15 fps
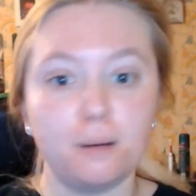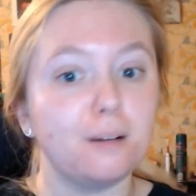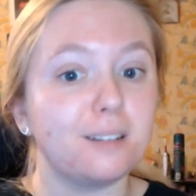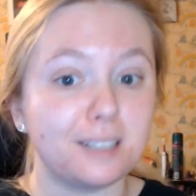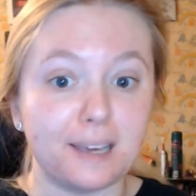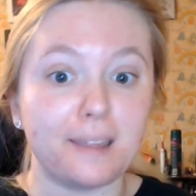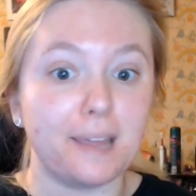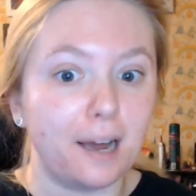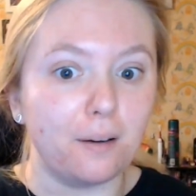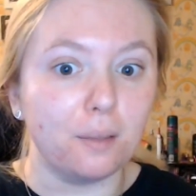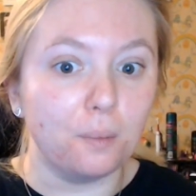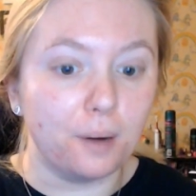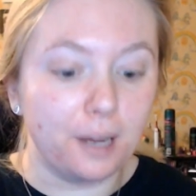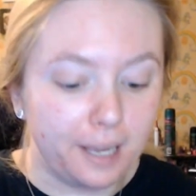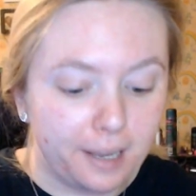Get that out
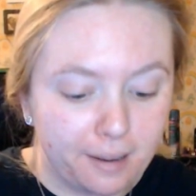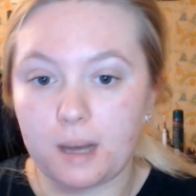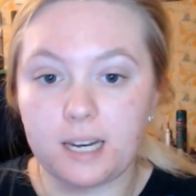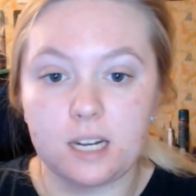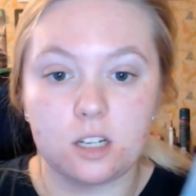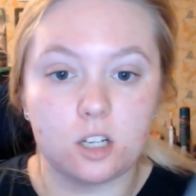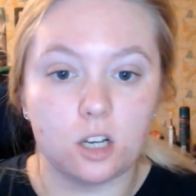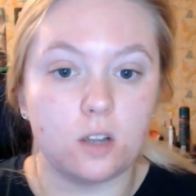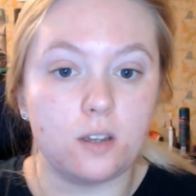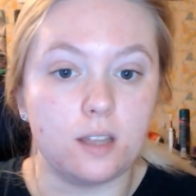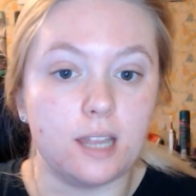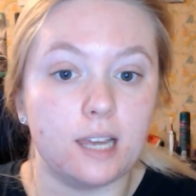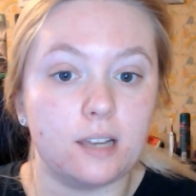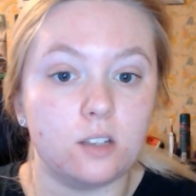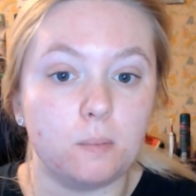of the way. I didn't show you
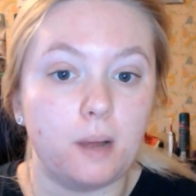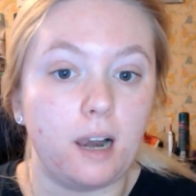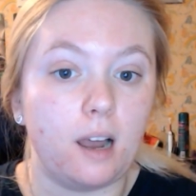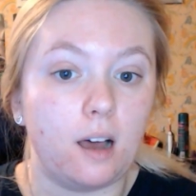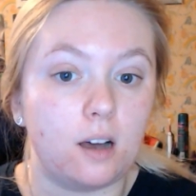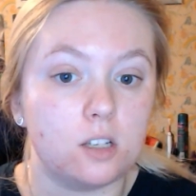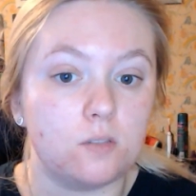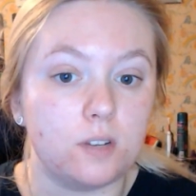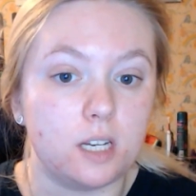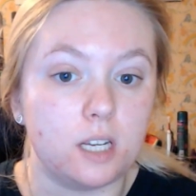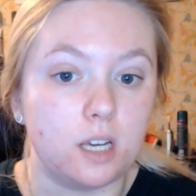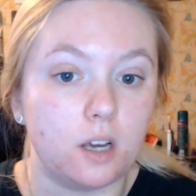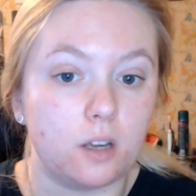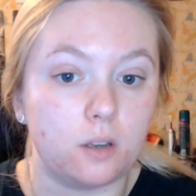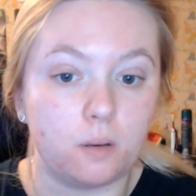this on my last
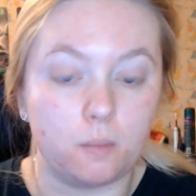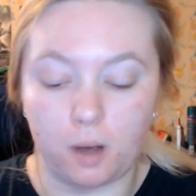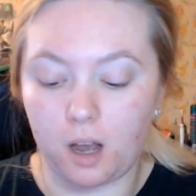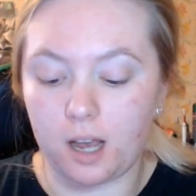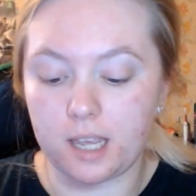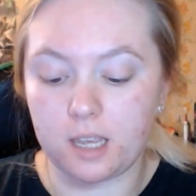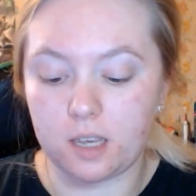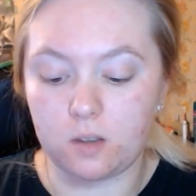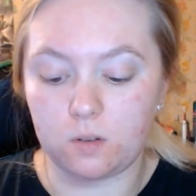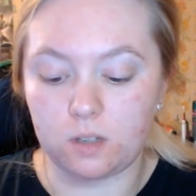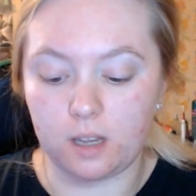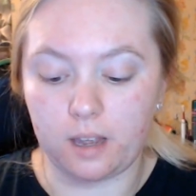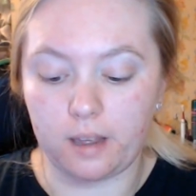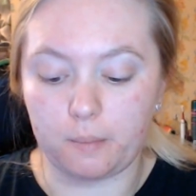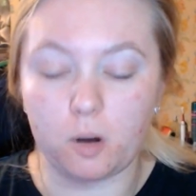video, but I use
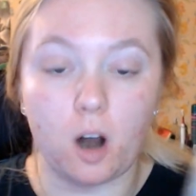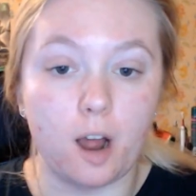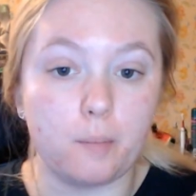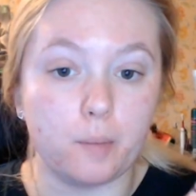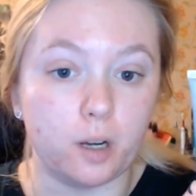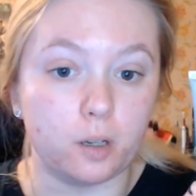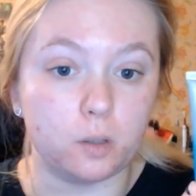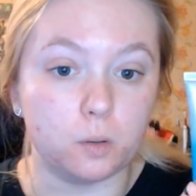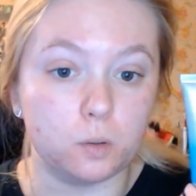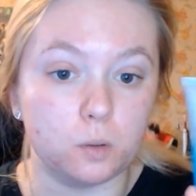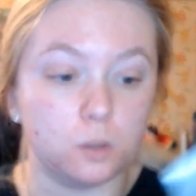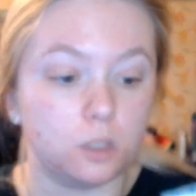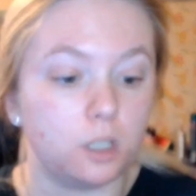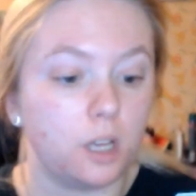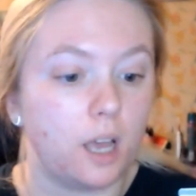a primer
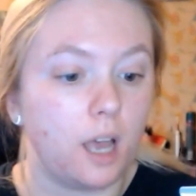called